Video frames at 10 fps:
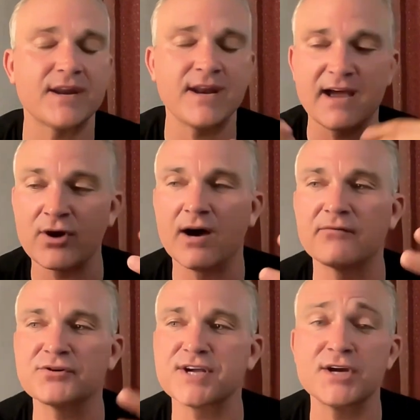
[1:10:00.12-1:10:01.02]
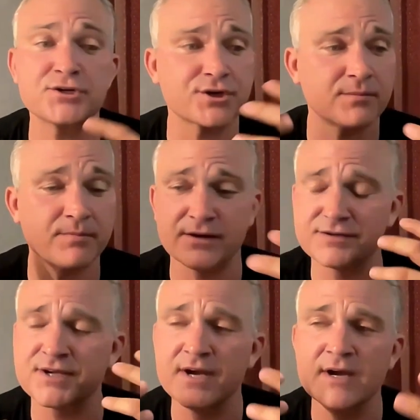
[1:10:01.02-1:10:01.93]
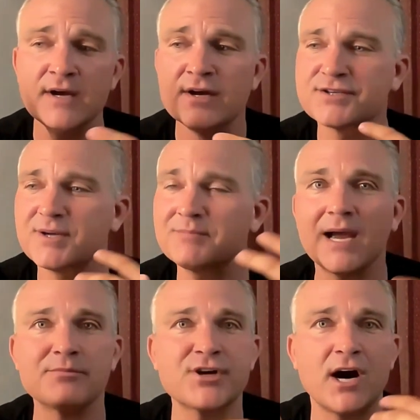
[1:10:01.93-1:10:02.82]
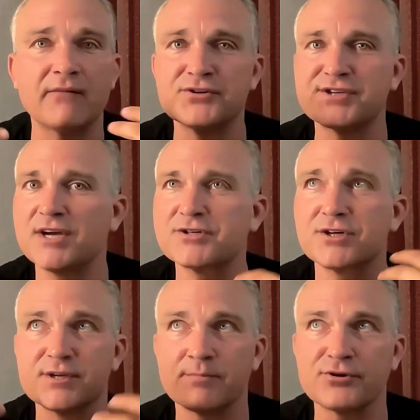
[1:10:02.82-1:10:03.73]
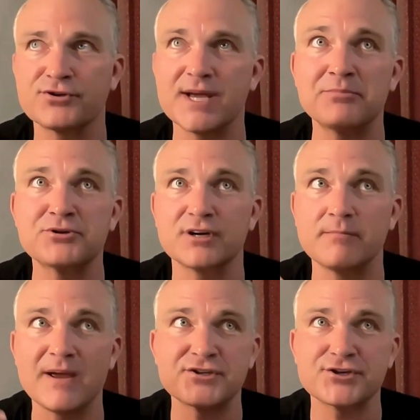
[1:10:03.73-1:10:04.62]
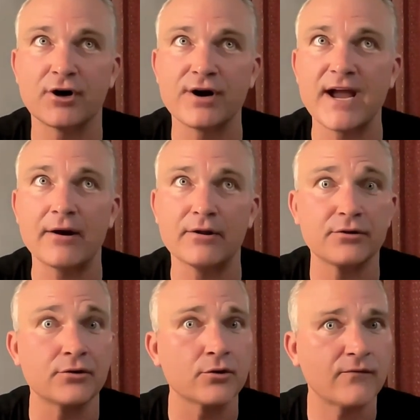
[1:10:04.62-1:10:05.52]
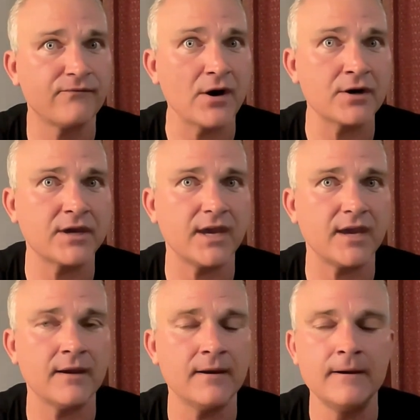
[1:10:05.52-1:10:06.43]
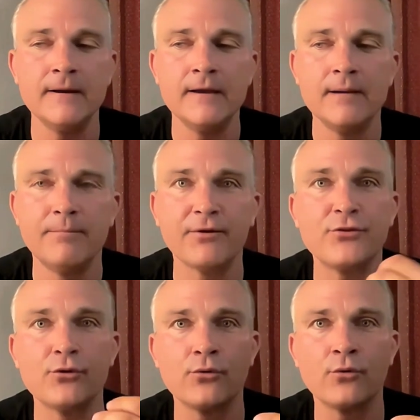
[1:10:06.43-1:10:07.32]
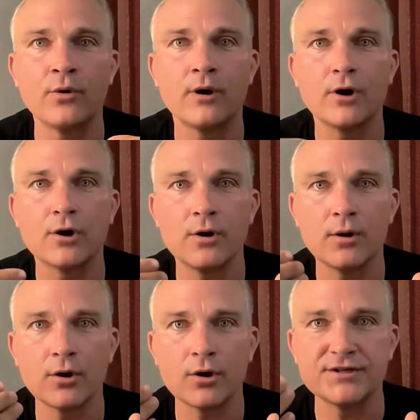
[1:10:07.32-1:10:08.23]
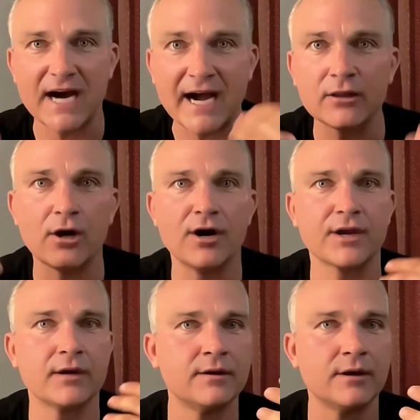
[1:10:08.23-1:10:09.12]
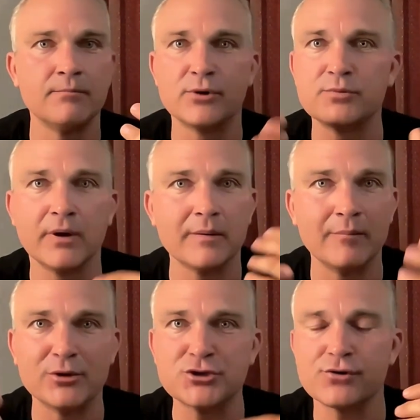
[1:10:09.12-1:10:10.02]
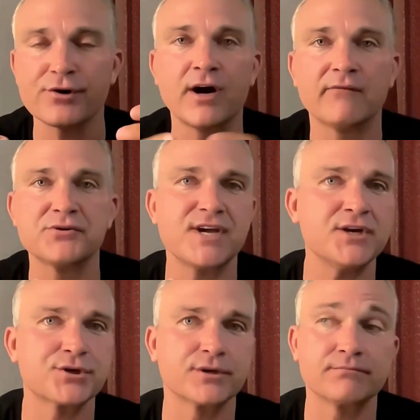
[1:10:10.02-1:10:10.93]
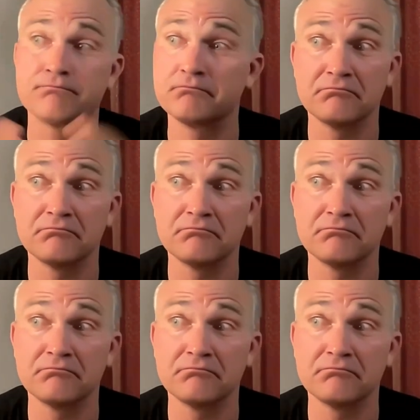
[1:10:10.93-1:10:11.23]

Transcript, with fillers: and have conversation, because sometimes conversations and perception may start out a little funky, but through dialogue and ma- mature conversation,